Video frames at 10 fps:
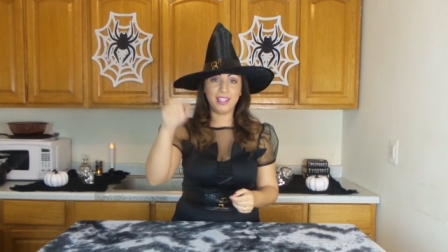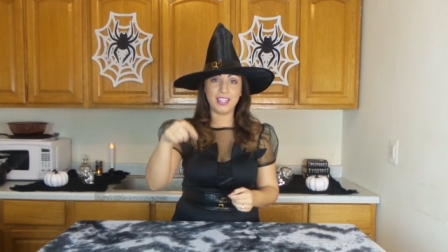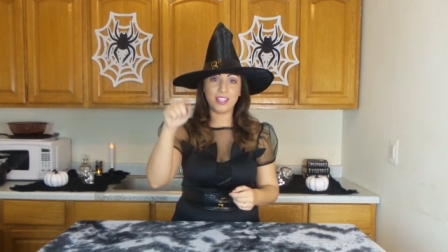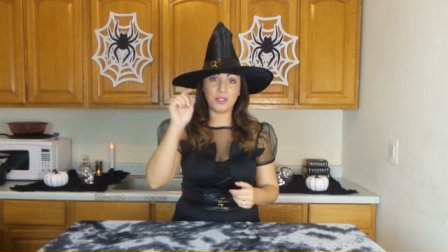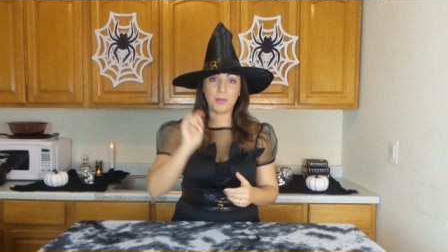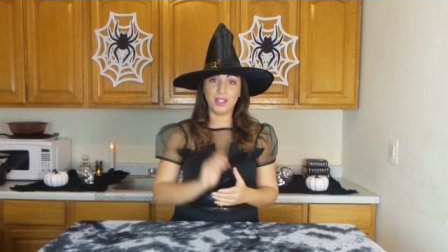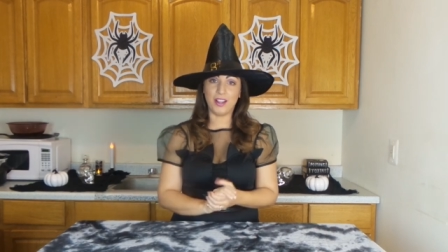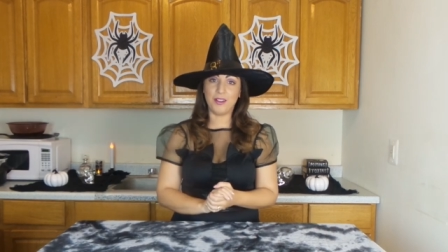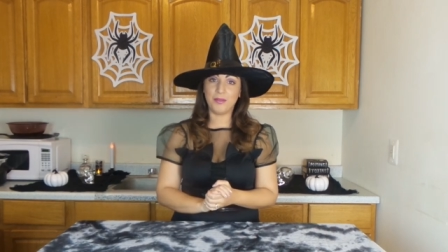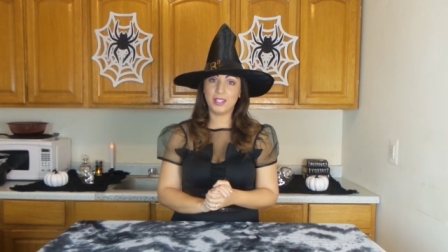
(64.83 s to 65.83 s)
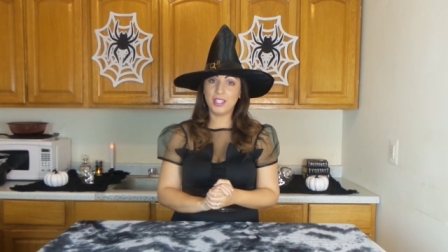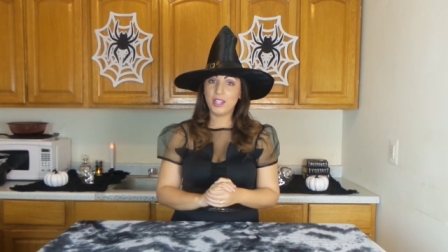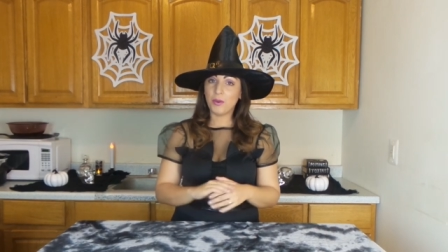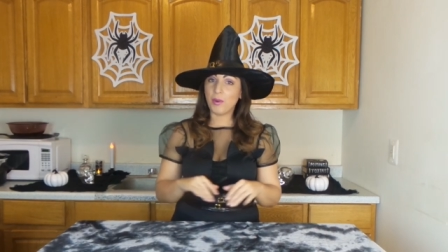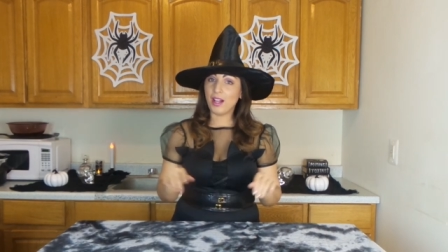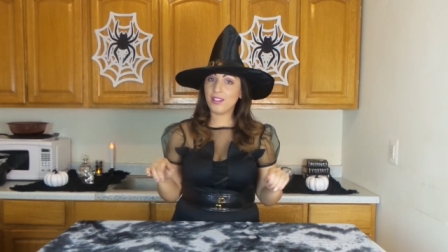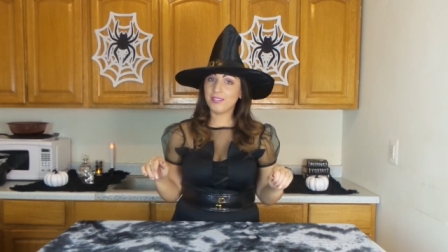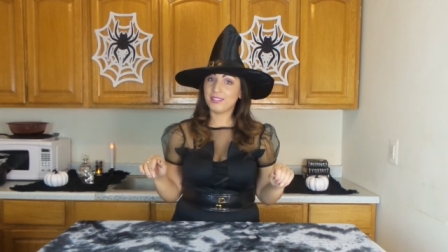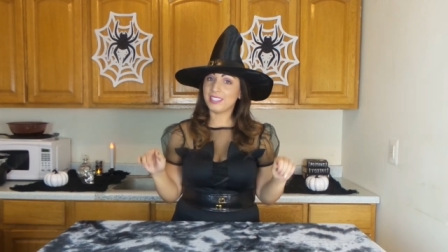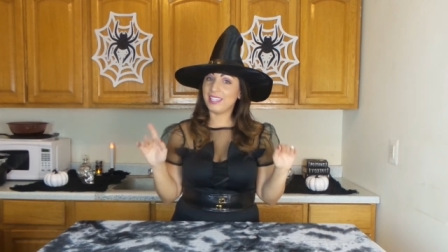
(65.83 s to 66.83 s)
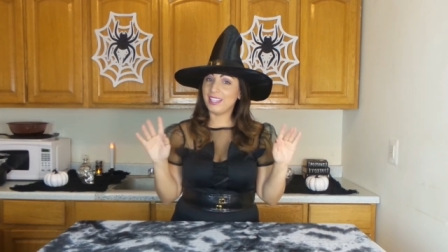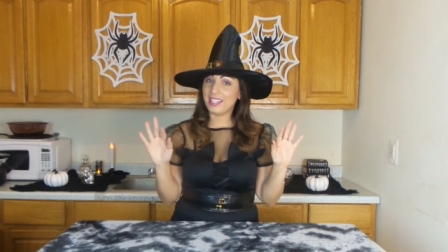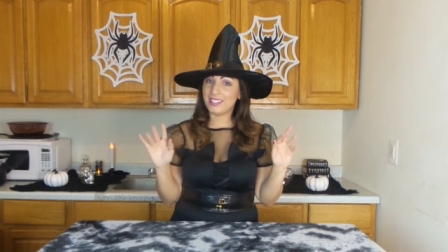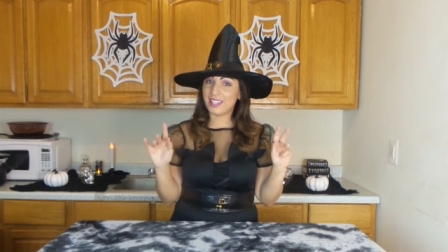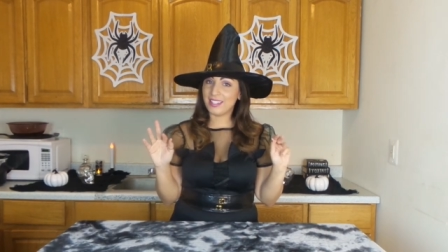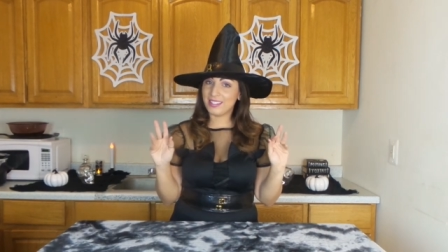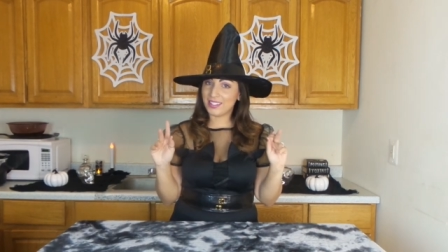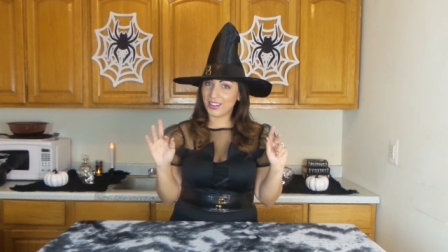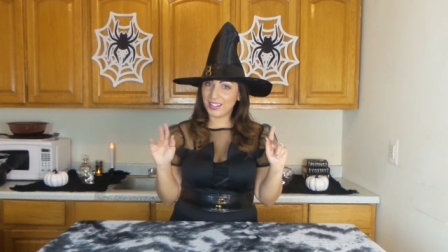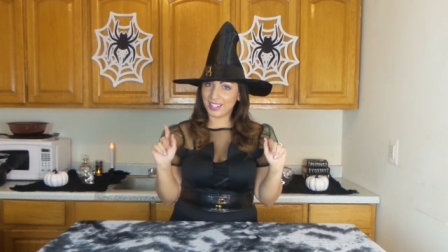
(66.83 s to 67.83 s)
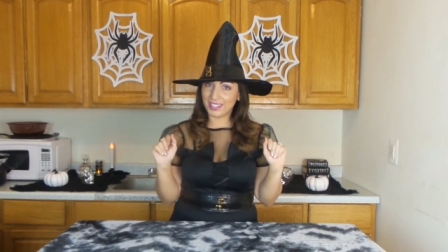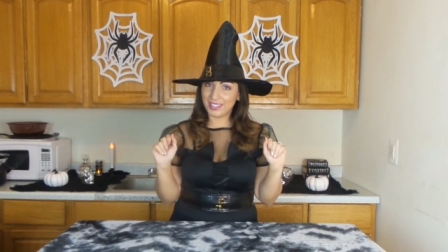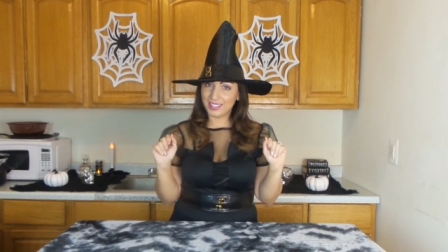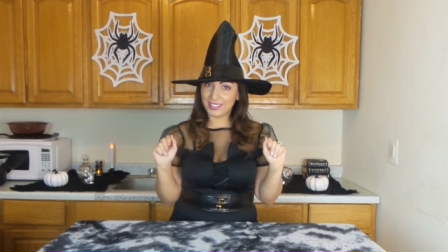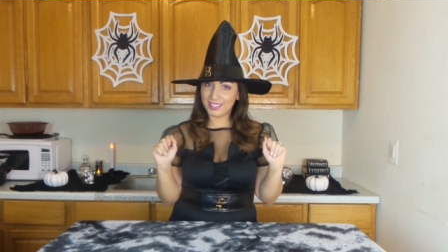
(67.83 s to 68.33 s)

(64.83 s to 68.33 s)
The link is below. Well, let's get started.